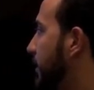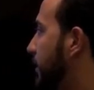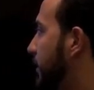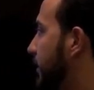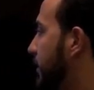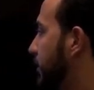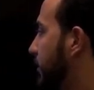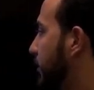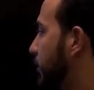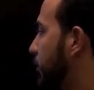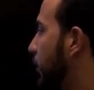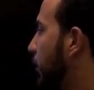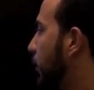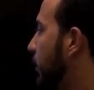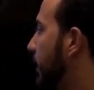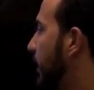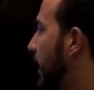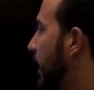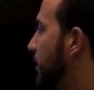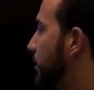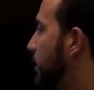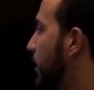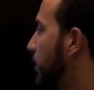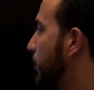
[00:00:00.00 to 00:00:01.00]
this is what we
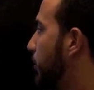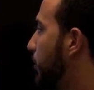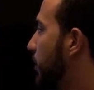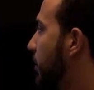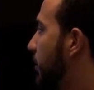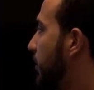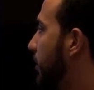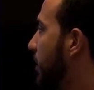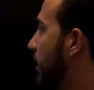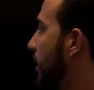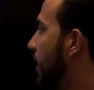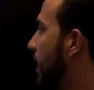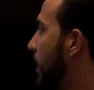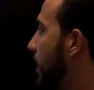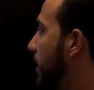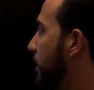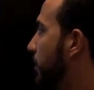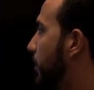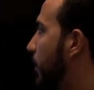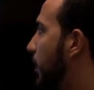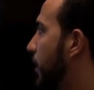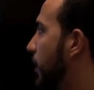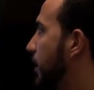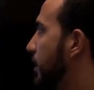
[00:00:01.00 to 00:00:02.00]
came up with.
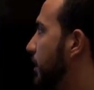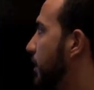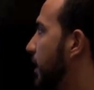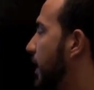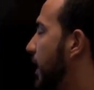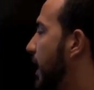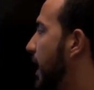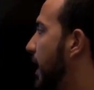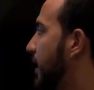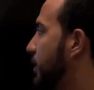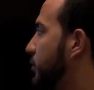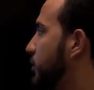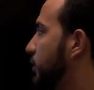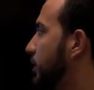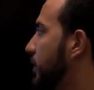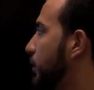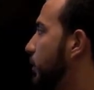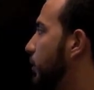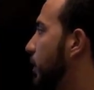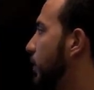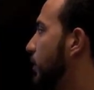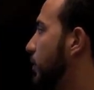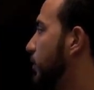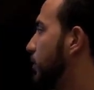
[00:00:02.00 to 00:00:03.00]
But actually,
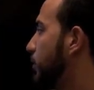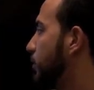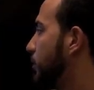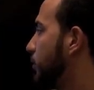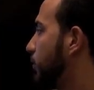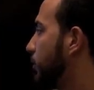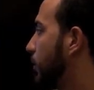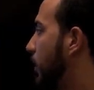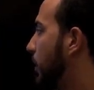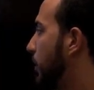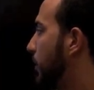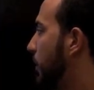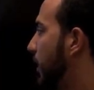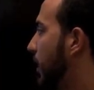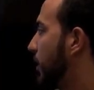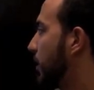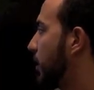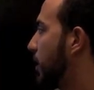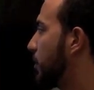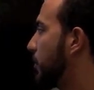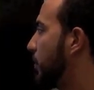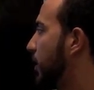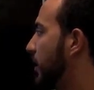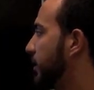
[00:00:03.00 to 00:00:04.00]
when comparing
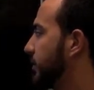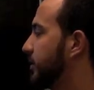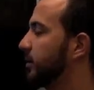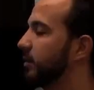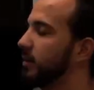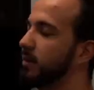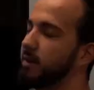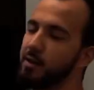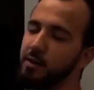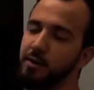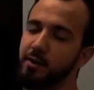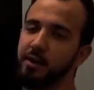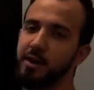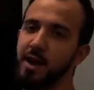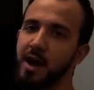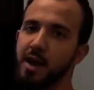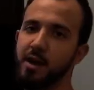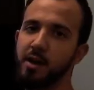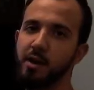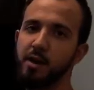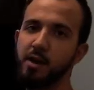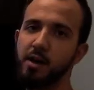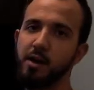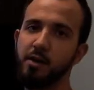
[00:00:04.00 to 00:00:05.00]
our Boston Gear
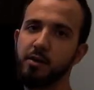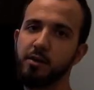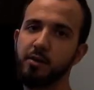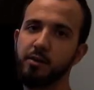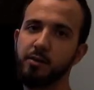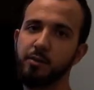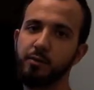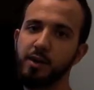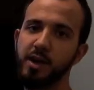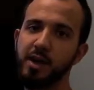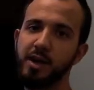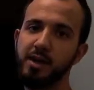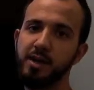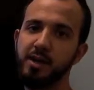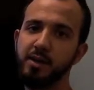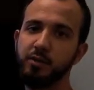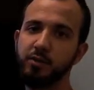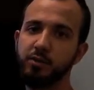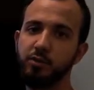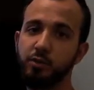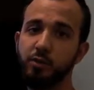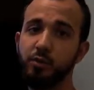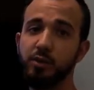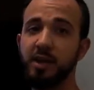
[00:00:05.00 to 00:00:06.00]
catalog
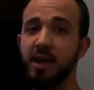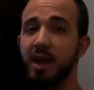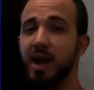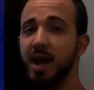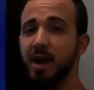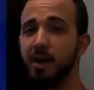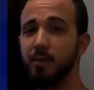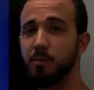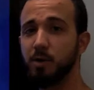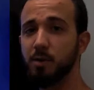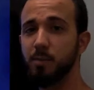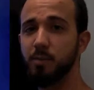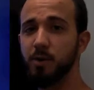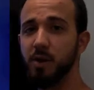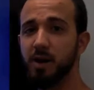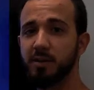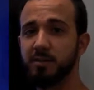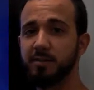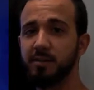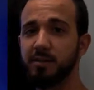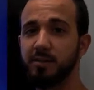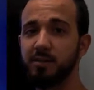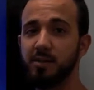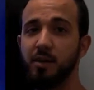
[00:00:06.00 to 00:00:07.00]
ratings to the AGMA
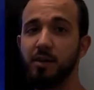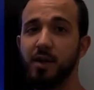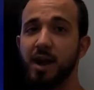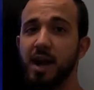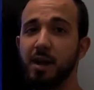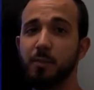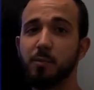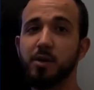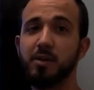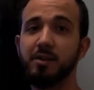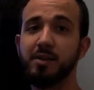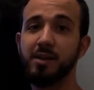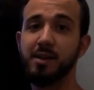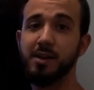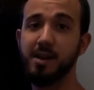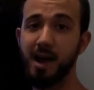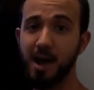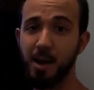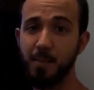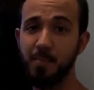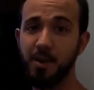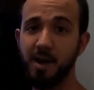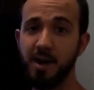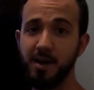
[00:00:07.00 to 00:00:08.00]
process, our AGMA did
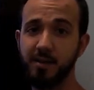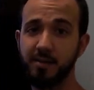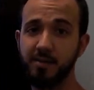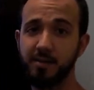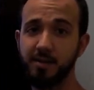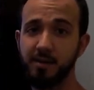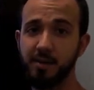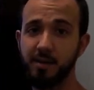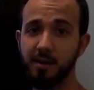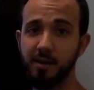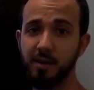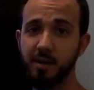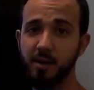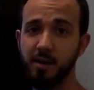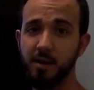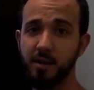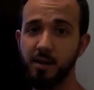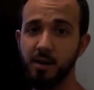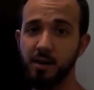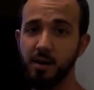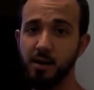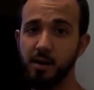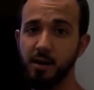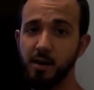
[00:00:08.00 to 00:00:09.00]
not pass,
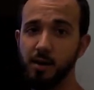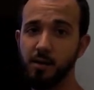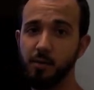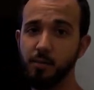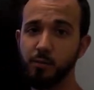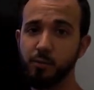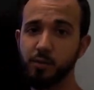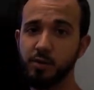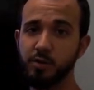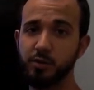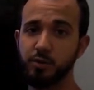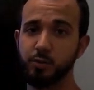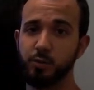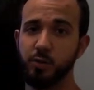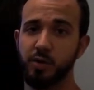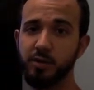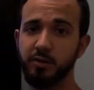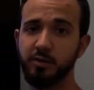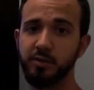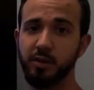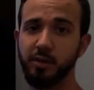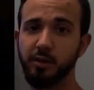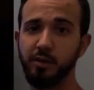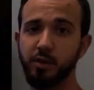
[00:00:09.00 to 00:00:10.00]
which
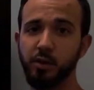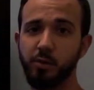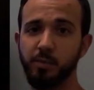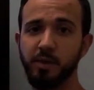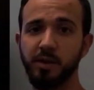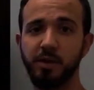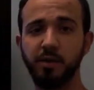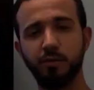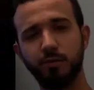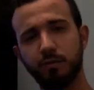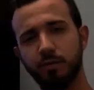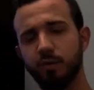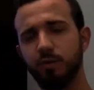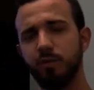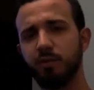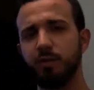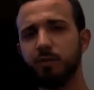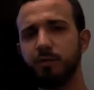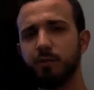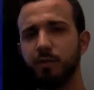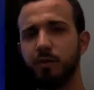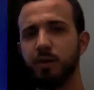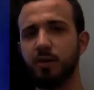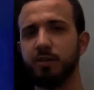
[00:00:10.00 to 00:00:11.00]
was a little bit confusing
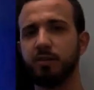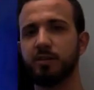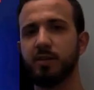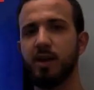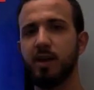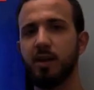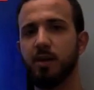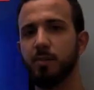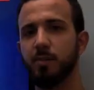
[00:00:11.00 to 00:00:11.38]
for us that